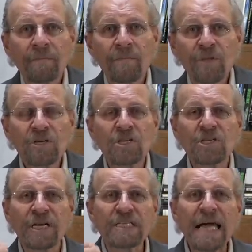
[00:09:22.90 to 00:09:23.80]
This
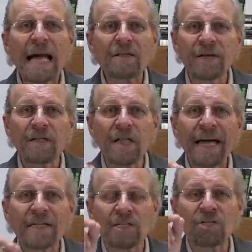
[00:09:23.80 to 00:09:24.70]
is exactly
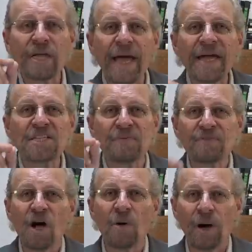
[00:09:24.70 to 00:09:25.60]
like the days of
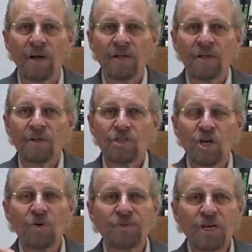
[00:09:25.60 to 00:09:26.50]
Noah.
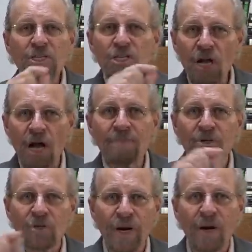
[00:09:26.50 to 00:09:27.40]
So this is on the
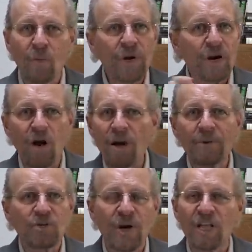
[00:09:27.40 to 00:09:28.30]
trail. We are on
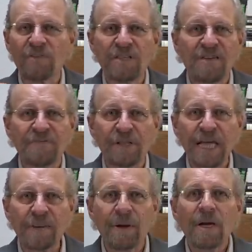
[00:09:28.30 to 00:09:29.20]
the trail of a
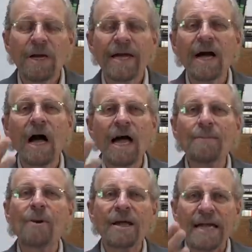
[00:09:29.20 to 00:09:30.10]
Nephilim. A
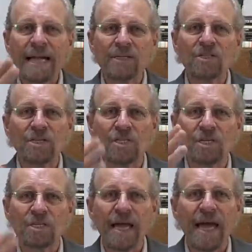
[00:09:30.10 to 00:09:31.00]
hybrid entity
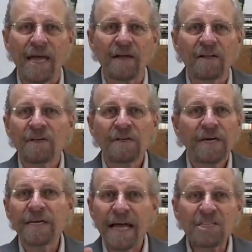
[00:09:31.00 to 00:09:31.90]
today,
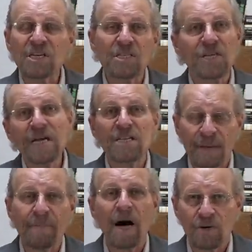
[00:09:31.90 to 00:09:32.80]
in essence, is
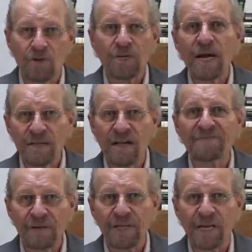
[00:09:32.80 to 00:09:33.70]
a modern-day
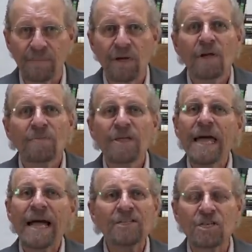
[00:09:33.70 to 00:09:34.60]
Nephilim.
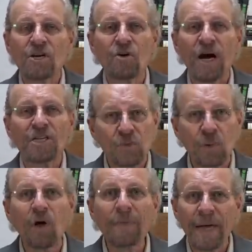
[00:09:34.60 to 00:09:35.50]
The Antichrist
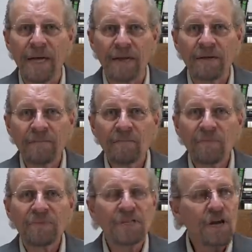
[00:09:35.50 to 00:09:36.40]
will be
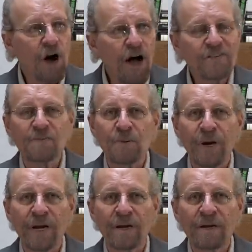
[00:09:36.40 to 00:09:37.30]
the
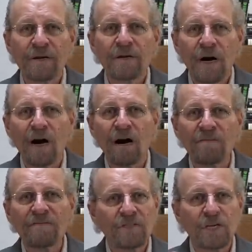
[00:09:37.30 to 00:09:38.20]
offspring
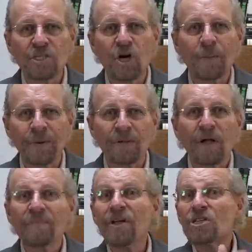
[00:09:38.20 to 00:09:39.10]
of the serpent,
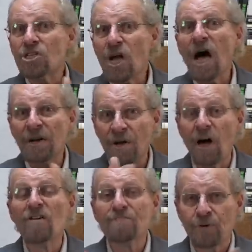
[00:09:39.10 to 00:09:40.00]
the son
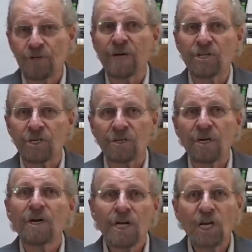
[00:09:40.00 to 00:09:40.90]
of perdition.
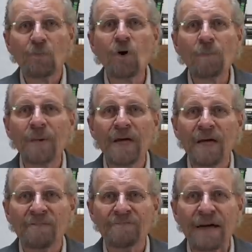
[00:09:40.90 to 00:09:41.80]
He will be,
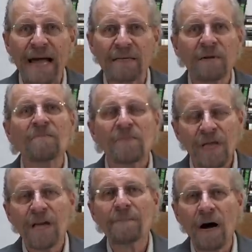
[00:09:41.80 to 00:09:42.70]
in fact,
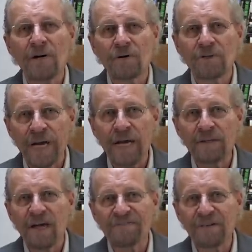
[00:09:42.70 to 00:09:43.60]
a modern-day
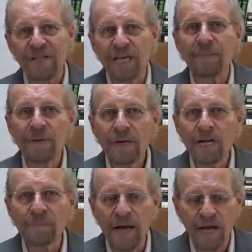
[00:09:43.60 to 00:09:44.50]
Nephilim,
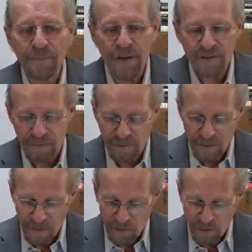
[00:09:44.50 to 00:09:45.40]
in my opinion.
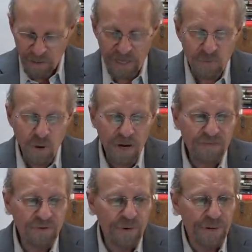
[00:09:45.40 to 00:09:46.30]
So let's walk
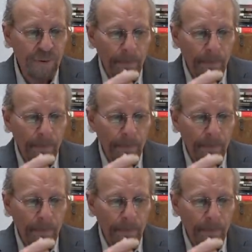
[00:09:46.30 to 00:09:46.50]
through it.